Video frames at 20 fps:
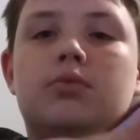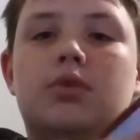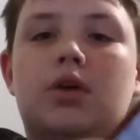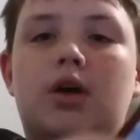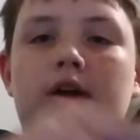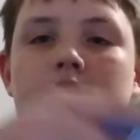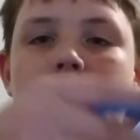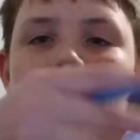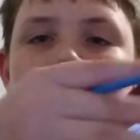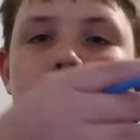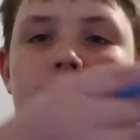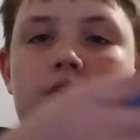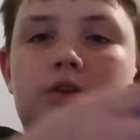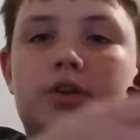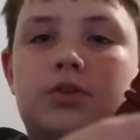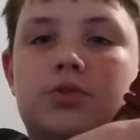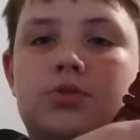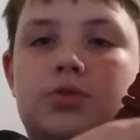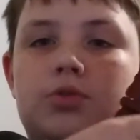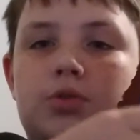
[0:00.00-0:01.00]
I barely
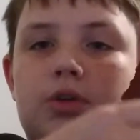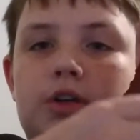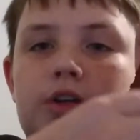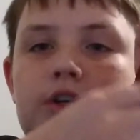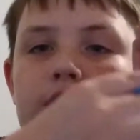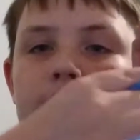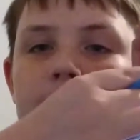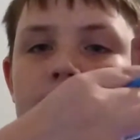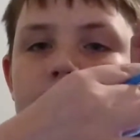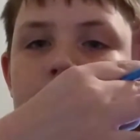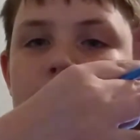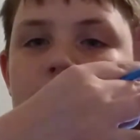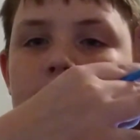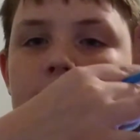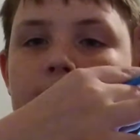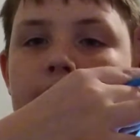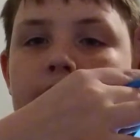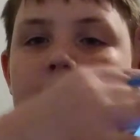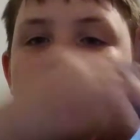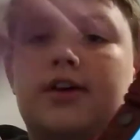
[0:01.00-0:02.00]
use 3D on the
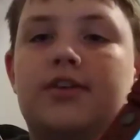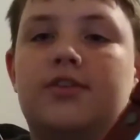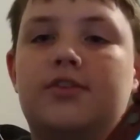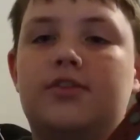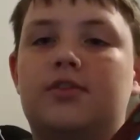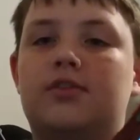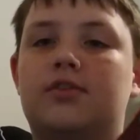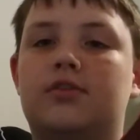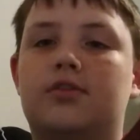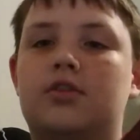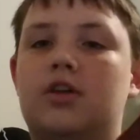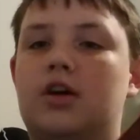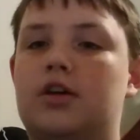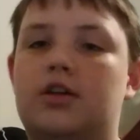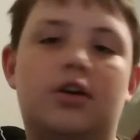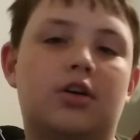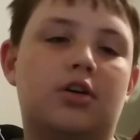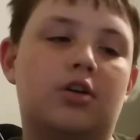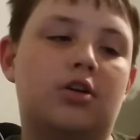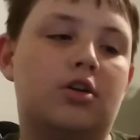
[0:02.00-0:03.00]
3DS. It's not
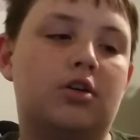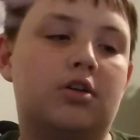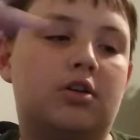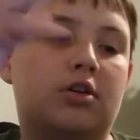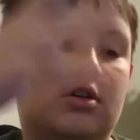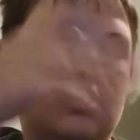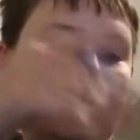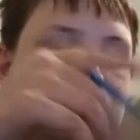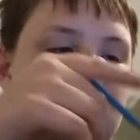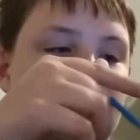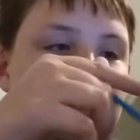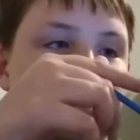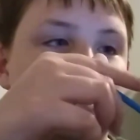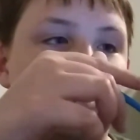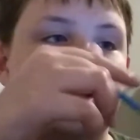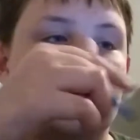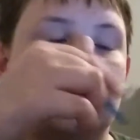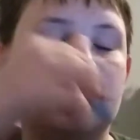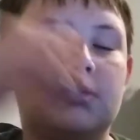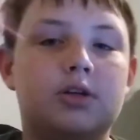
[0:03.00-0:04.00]
that good.
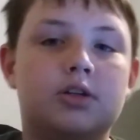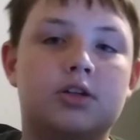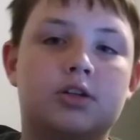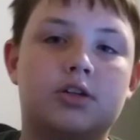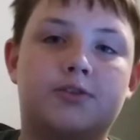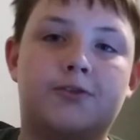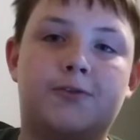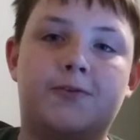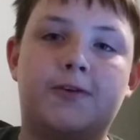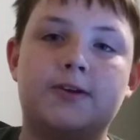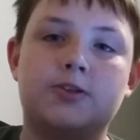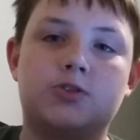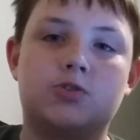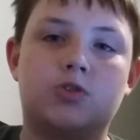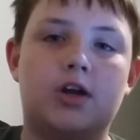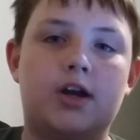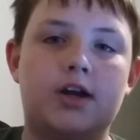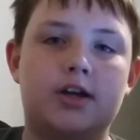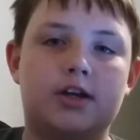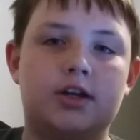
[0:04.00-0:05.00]
It's face
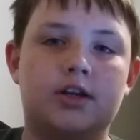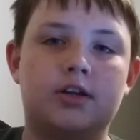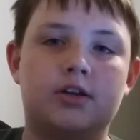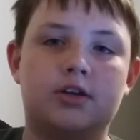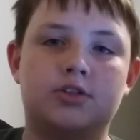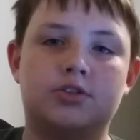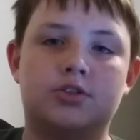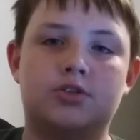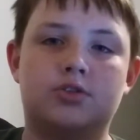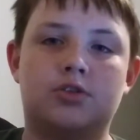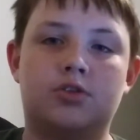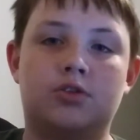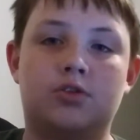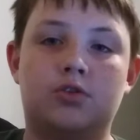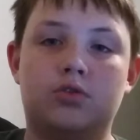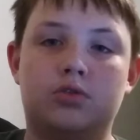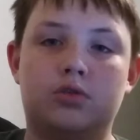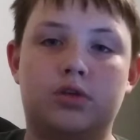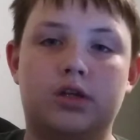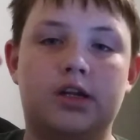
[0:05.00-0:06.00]
tracking because it's a new
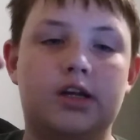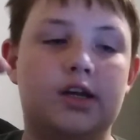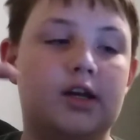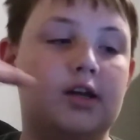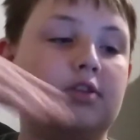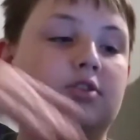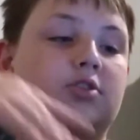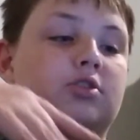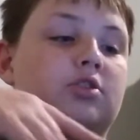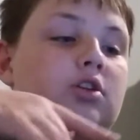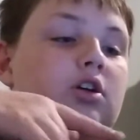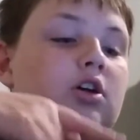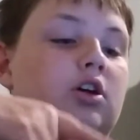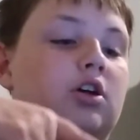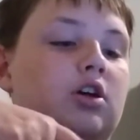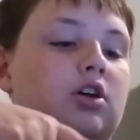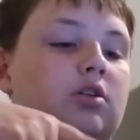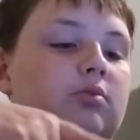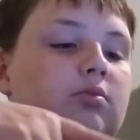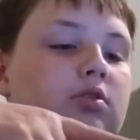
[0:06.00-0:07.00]
3DS,
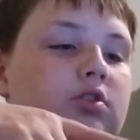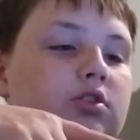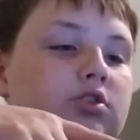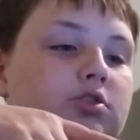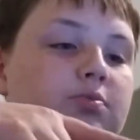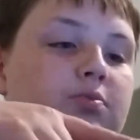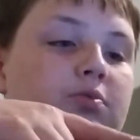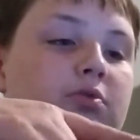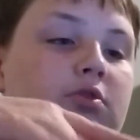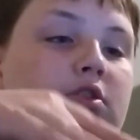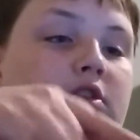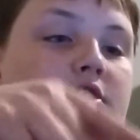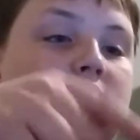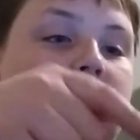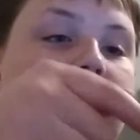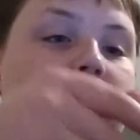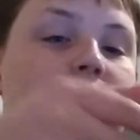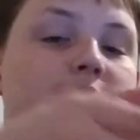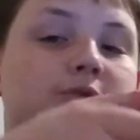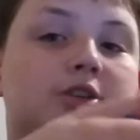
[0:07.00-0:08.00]
but
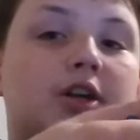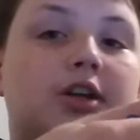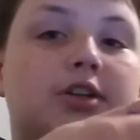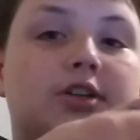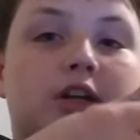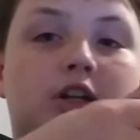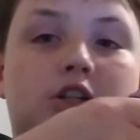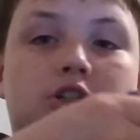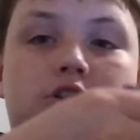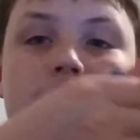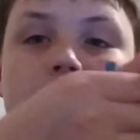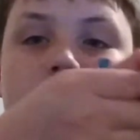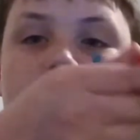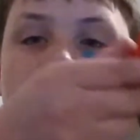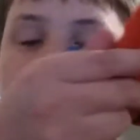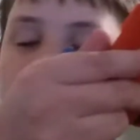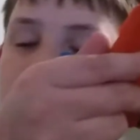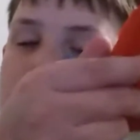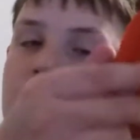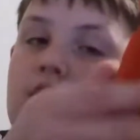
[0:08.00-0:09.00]
it's besides
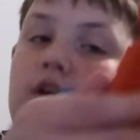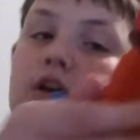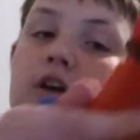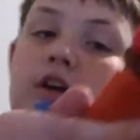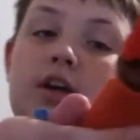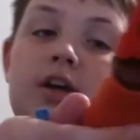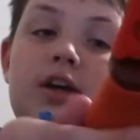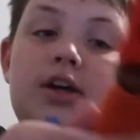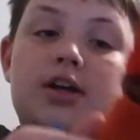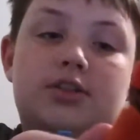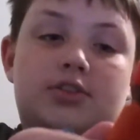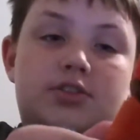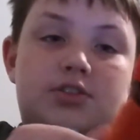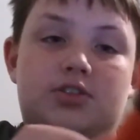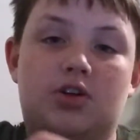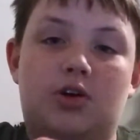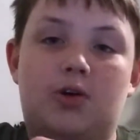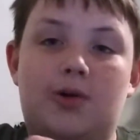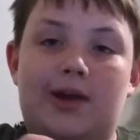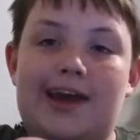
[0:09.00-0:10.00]
that, it's
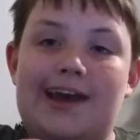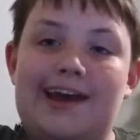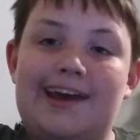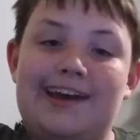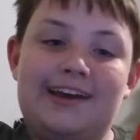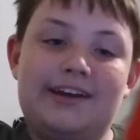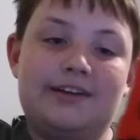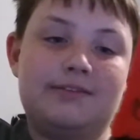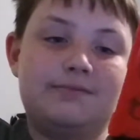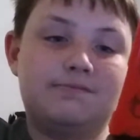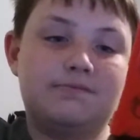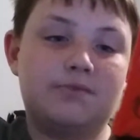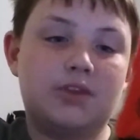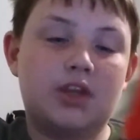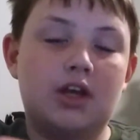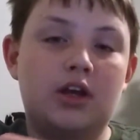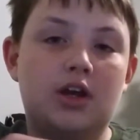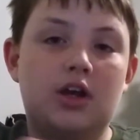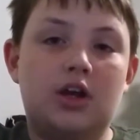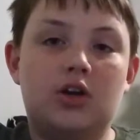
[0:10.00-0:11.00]
okay.
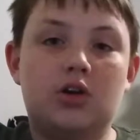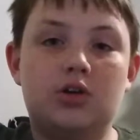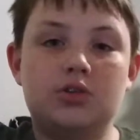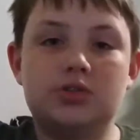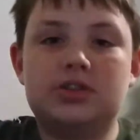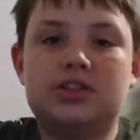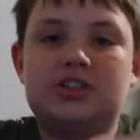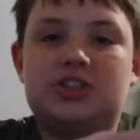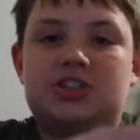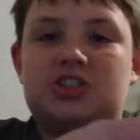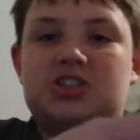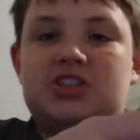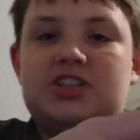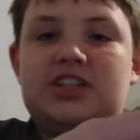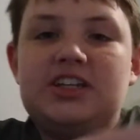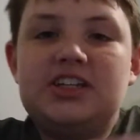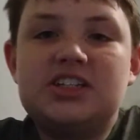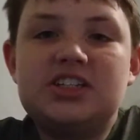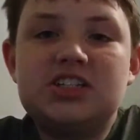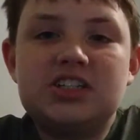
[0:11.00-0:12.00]
And also the
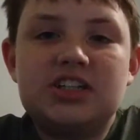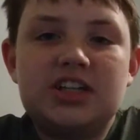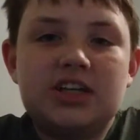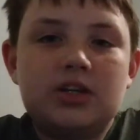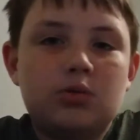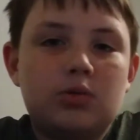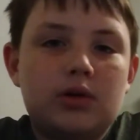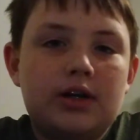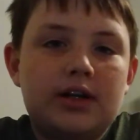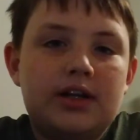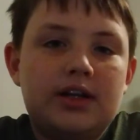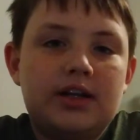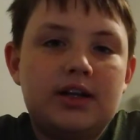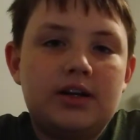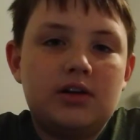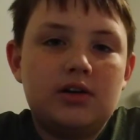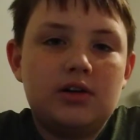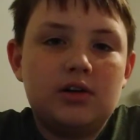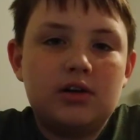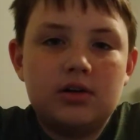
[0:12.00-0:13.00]
C stick right
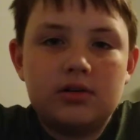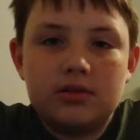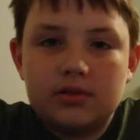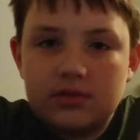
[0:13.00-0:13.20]
here,